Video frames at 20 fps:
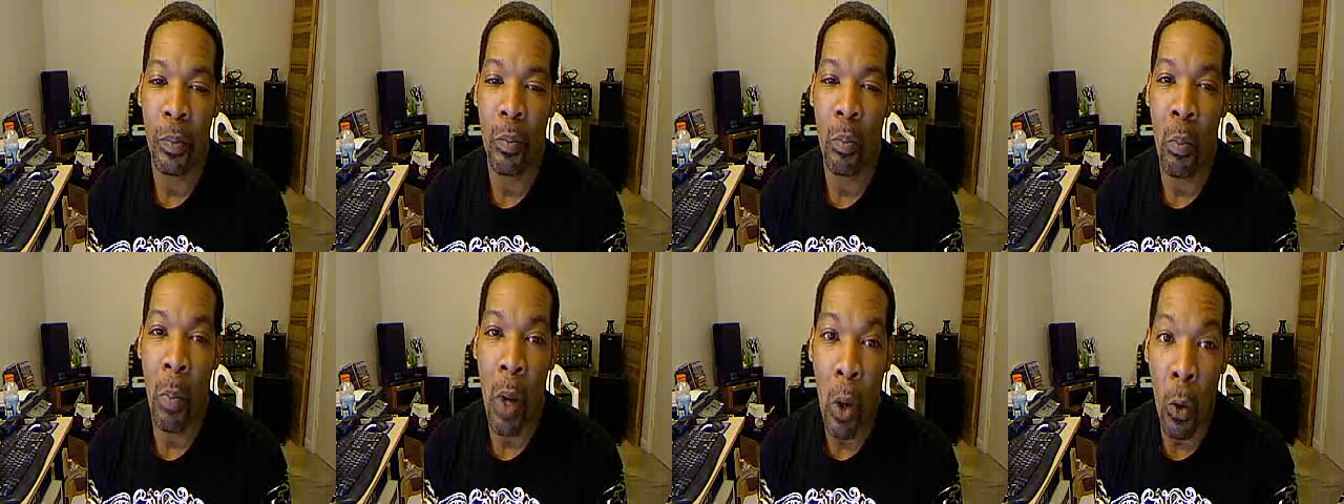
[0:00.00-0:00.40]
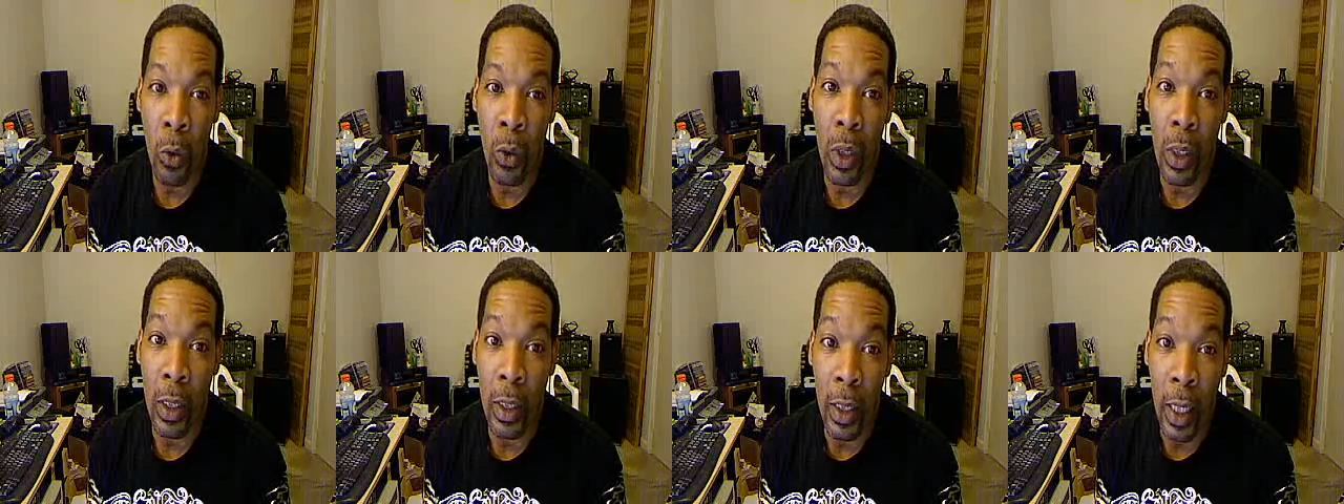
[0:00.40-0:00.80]

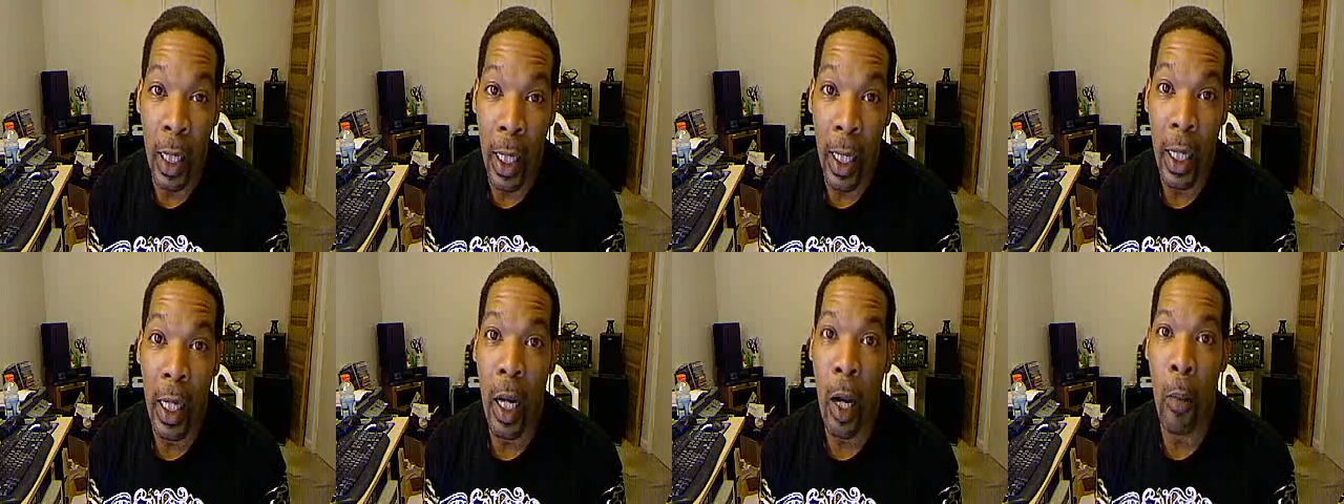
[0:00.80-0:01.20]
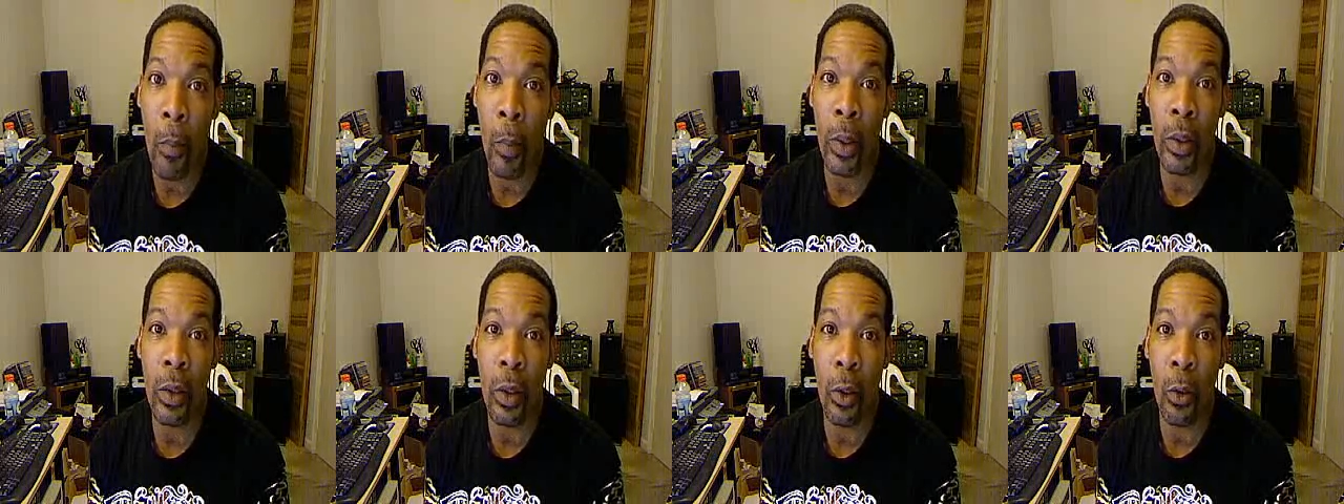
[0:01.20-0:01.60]
Mosley did
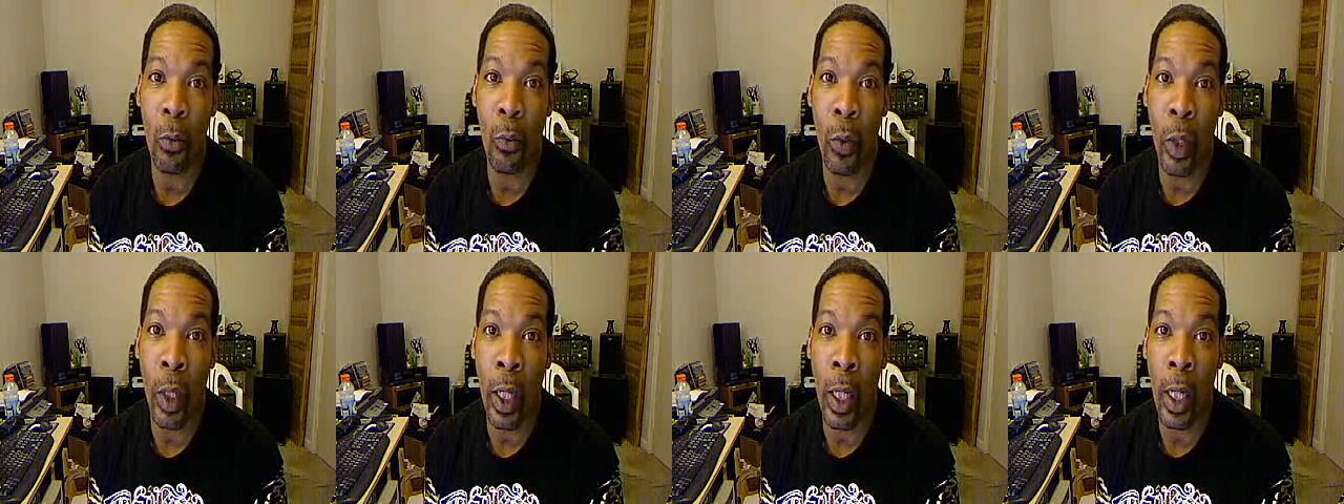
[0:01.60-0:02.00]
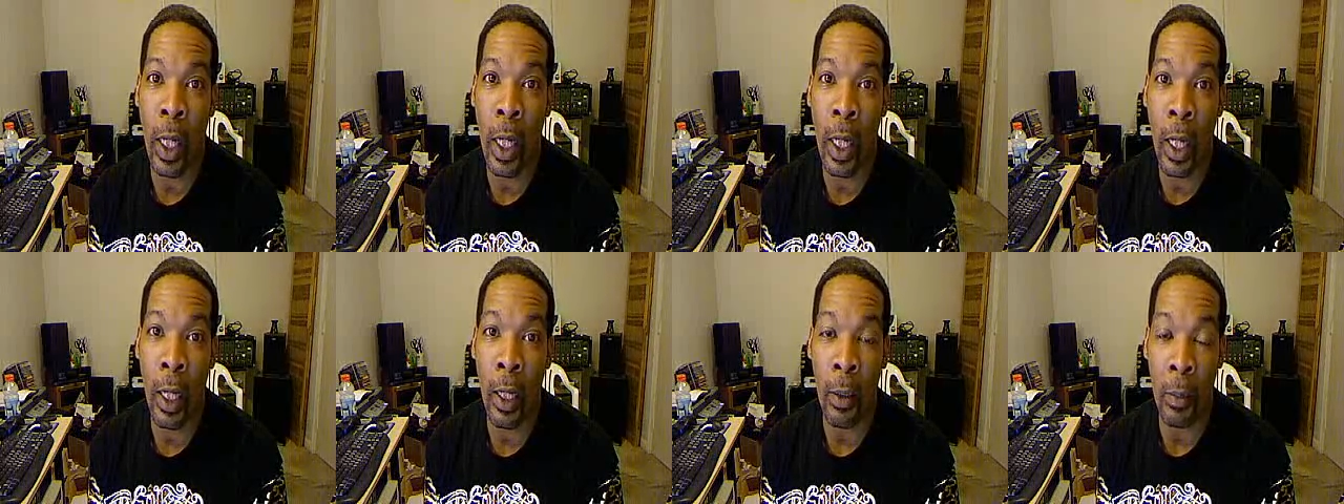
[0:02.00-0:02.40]
come into the
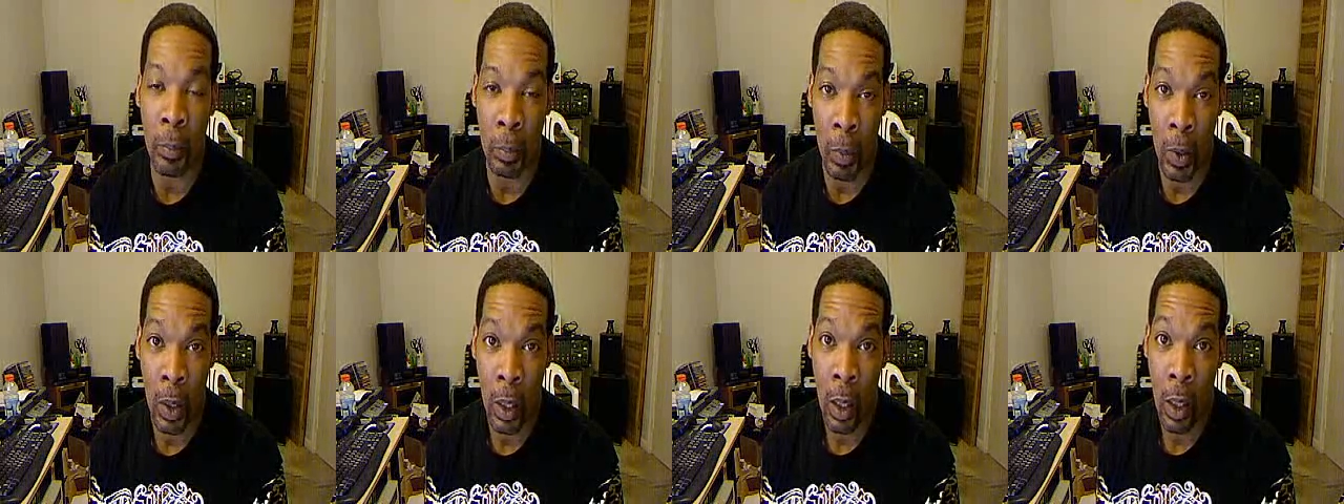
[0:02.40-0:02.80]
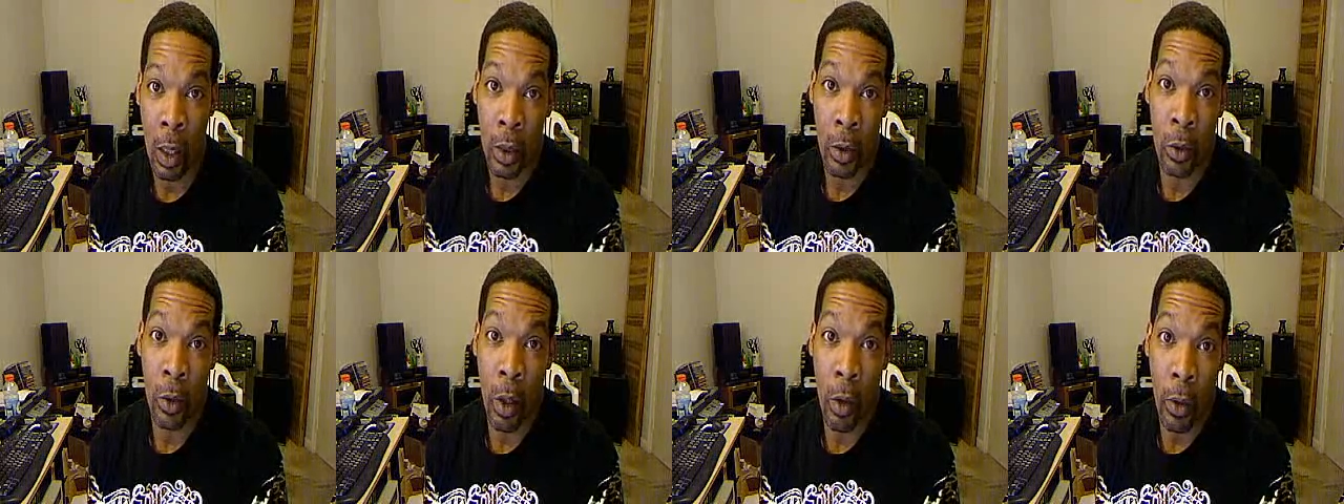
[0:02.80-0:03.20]
ring, and
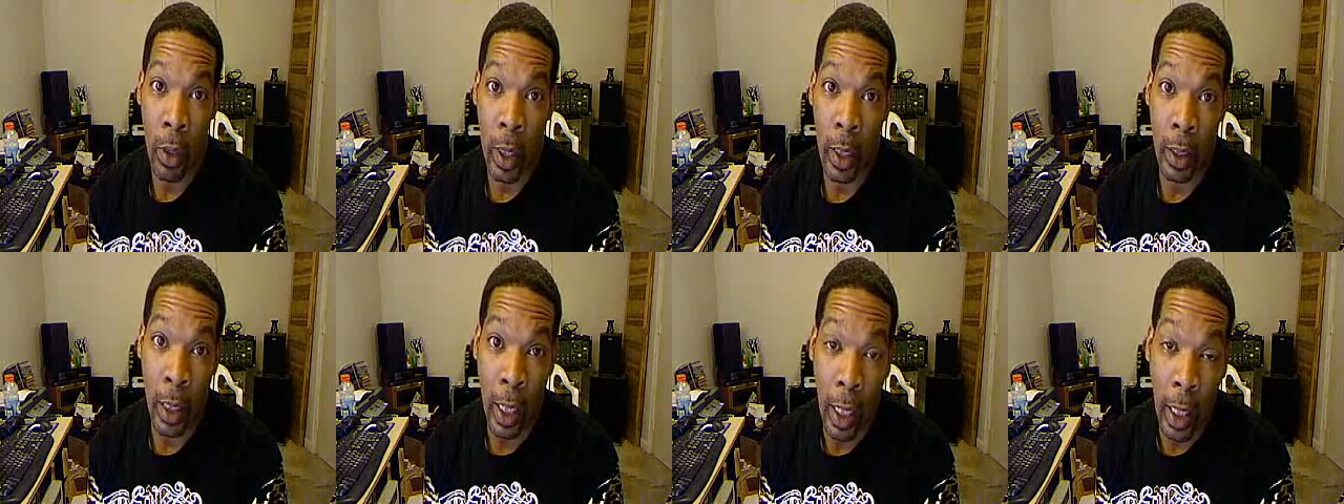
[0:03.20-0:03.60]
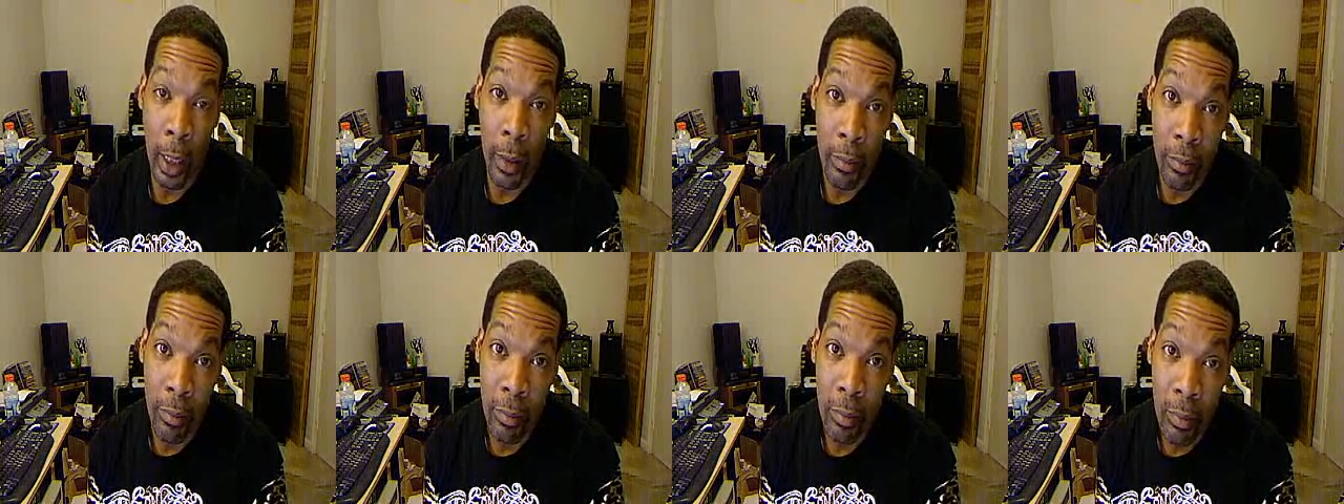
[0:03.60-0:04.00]
he
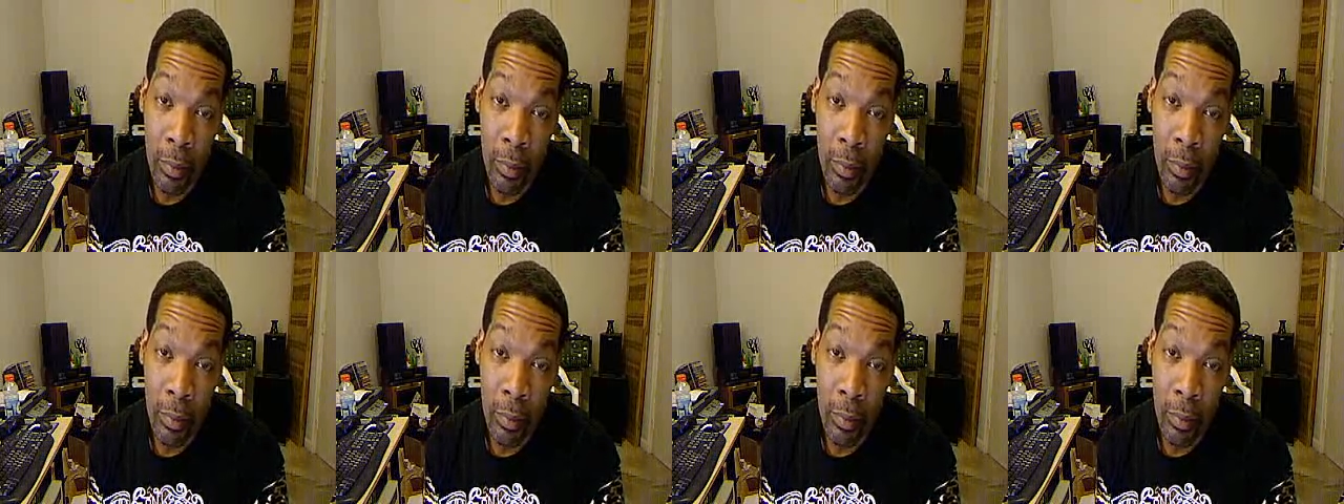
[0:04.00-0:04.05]
did